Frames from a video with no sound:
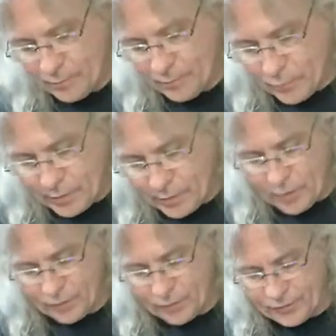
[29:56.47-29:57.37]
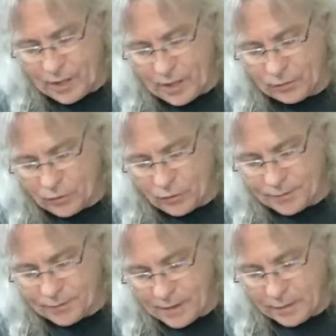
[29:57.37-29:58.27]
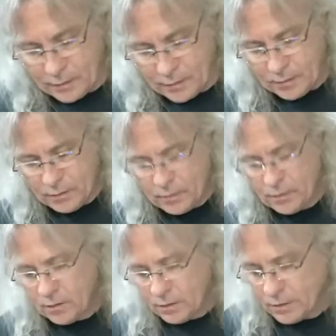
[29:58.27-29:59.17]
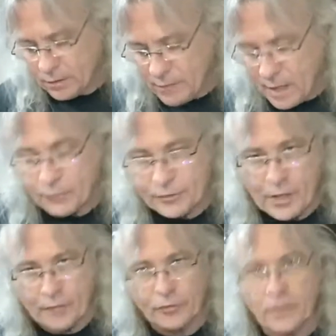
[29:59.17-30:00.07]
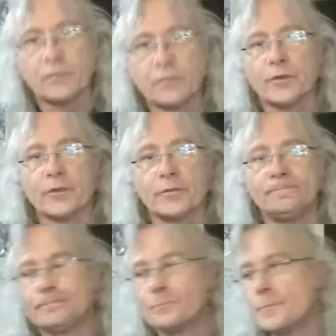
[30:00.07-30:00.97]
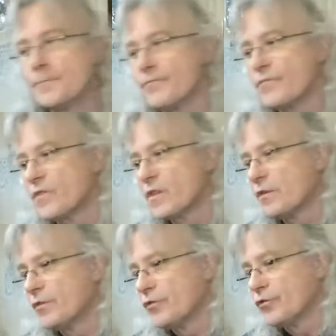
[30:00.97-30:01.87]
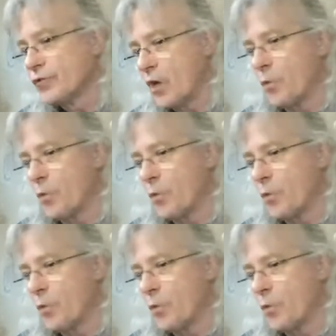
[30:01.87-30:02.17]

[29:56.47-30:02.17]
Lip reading: when it was La Corte, and now it's called Jungle Bird. So